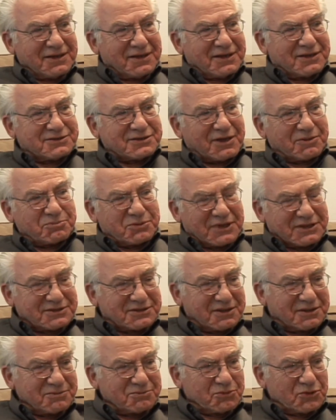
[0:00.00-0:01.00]
as our
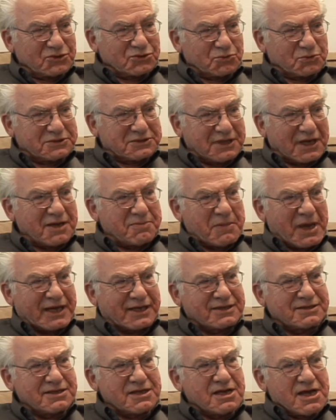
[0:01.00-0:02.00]
president Bush would say, I
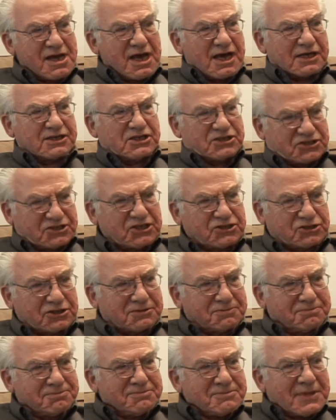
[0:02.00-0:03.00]
make a
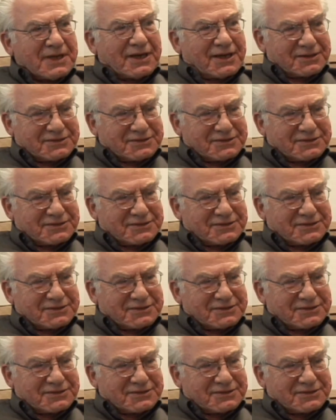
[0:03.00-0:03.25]
decision. Right.